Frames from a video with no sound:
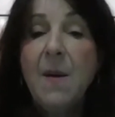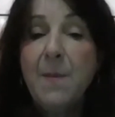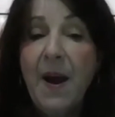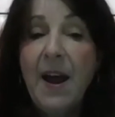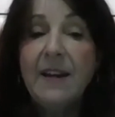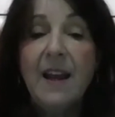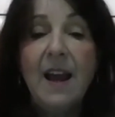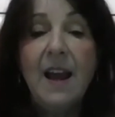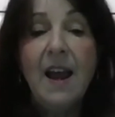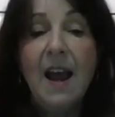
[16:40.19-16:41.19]
But
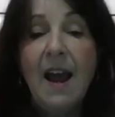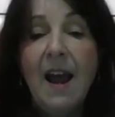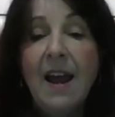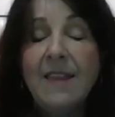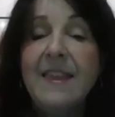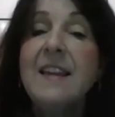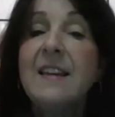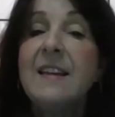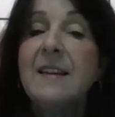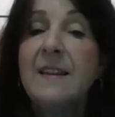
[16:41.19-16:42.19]
I
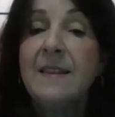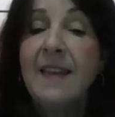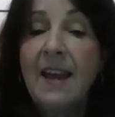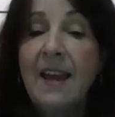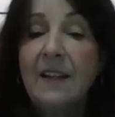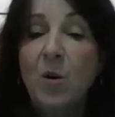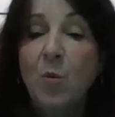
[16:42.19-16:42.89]
think that